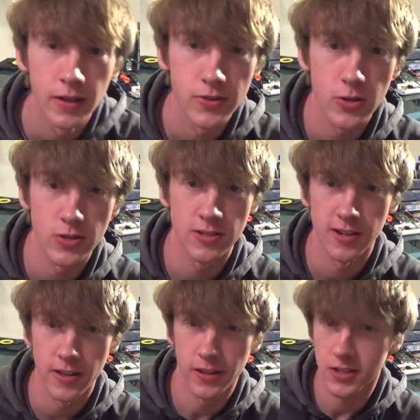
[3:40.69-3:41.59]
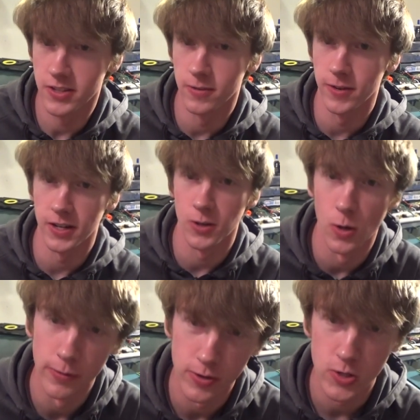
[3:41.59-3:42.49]
So there's a lot of things that affect
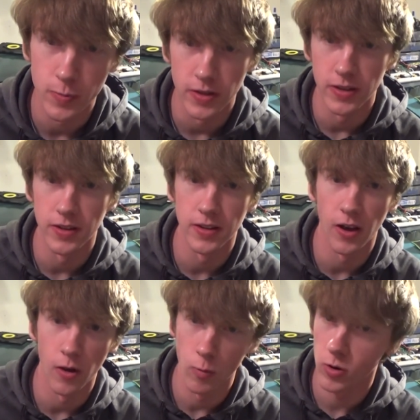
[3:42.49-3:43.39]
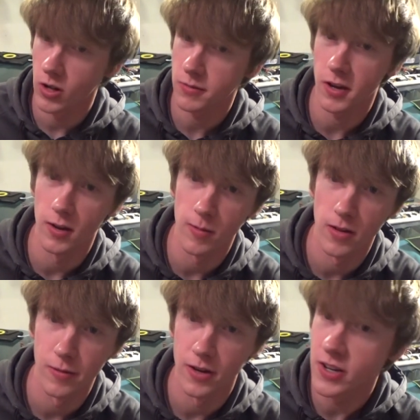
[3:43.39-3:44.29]
overspin. A worn-off cutoff
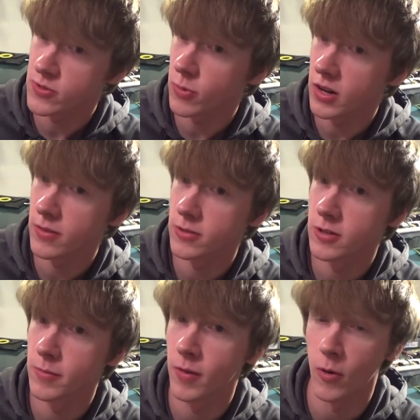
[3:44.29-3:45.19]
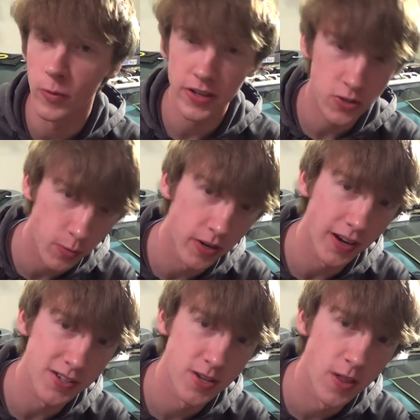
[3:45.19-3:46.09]
lever is one of them, a weak spring
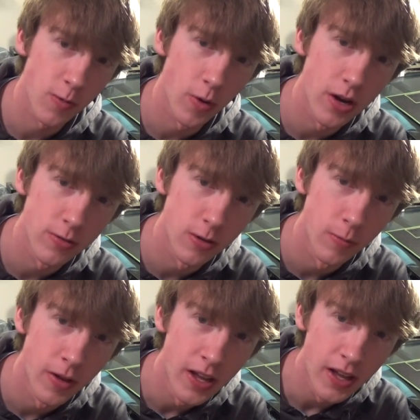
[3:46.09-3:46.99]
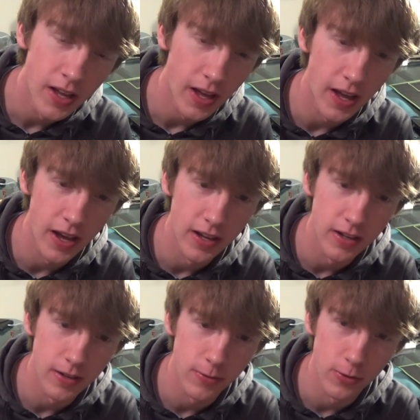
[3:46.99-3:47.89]
is another one of them, and
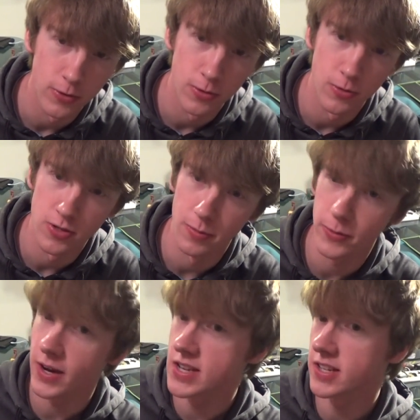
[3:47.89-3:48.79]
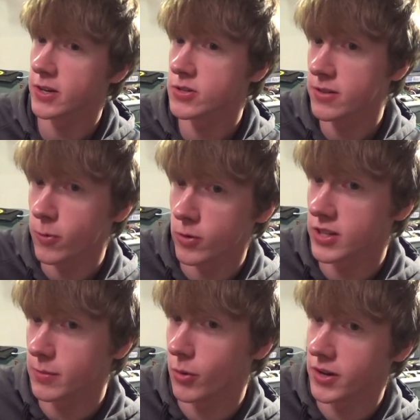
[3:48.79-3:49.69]
if you're doing something crazy like using a
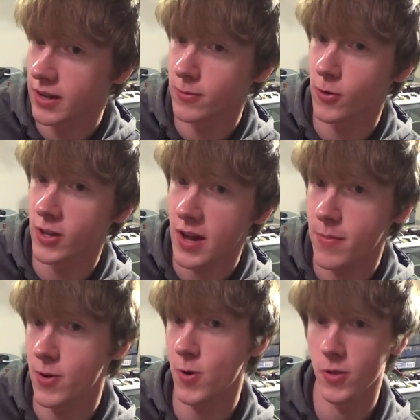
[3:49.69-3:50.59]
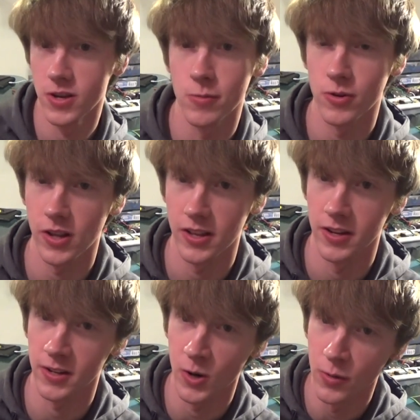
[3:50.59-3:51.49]
14.8 volt LiPo, then you're more likely
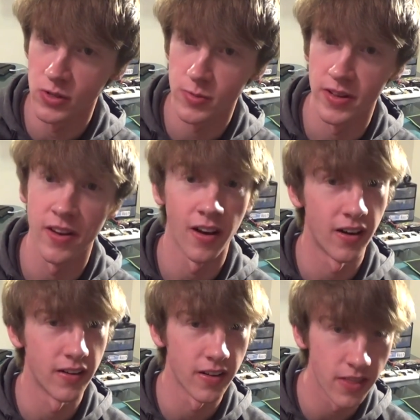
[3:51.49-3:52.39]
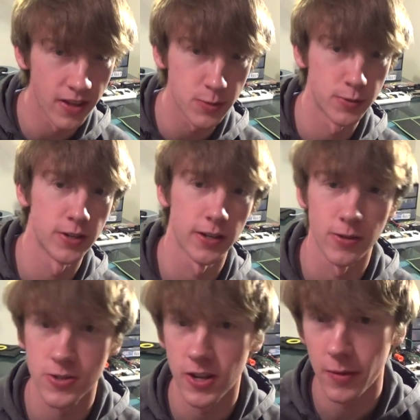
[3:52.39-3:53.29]
getting an overspin on this particular
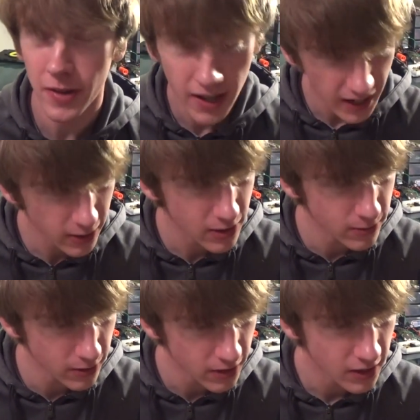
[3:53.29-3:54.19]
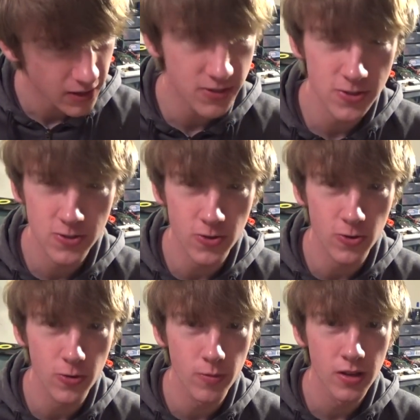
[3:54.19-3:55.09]
setup. However, let's
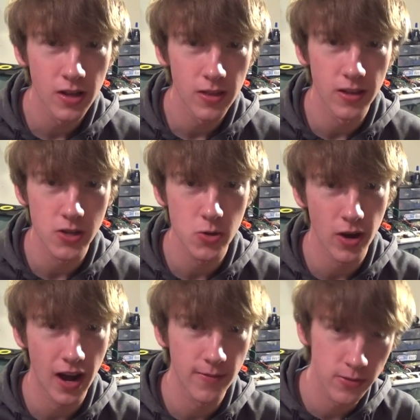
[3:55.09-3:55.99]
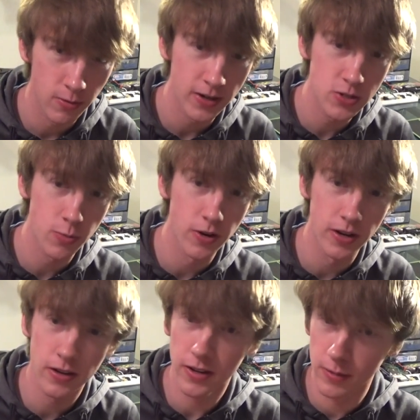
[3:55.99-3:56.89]
assume that you have the right
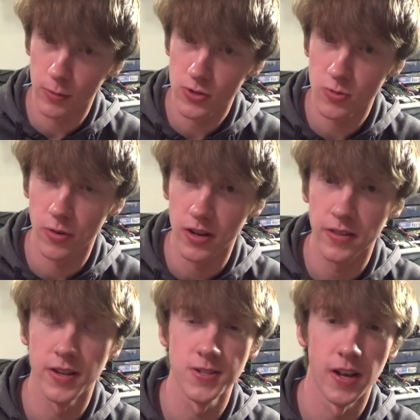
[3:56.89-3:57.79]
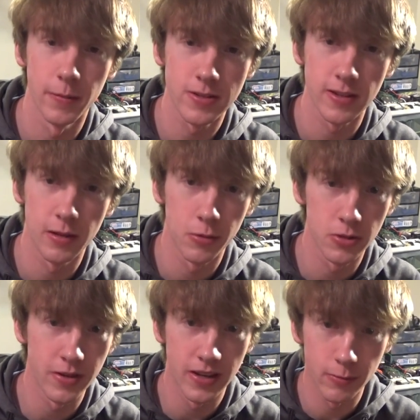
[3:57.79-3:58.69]
spring, an M120, that's not mislabeled to
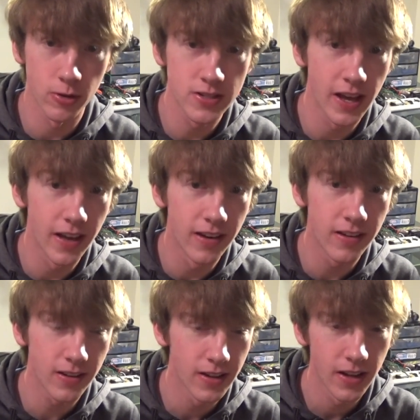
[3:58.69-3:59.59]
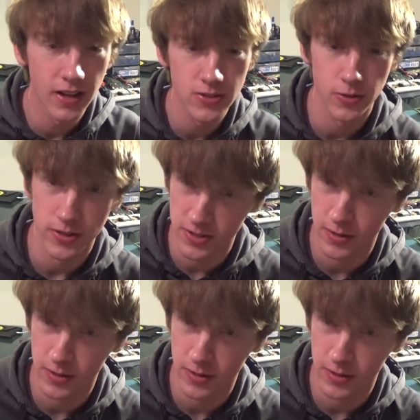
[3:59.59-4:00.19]
be an M110, so that's